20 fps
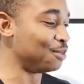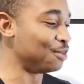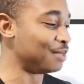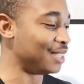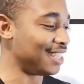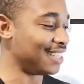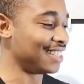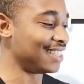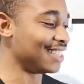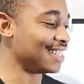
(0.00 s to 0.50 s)

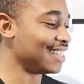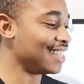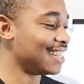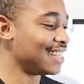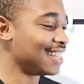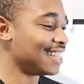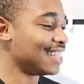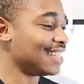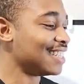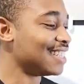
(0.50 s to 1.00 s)
me?
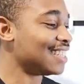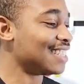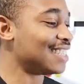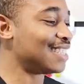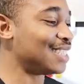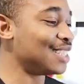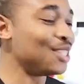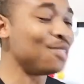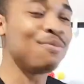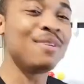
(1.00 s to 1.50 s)

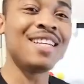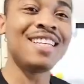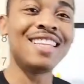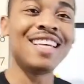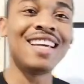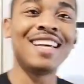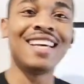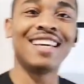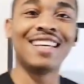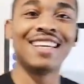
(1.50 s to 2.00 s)
Sue me
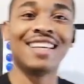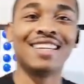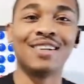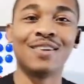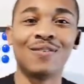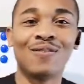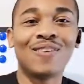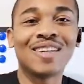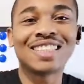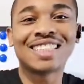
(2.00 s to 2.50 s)
then.
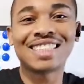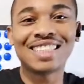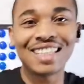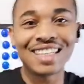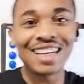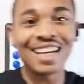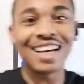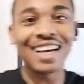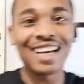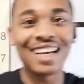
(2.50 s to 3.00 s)
What's
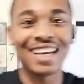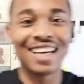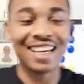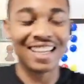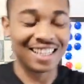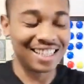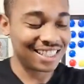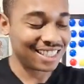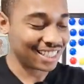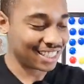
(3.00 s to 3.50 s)

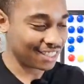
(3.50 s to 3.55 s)
good?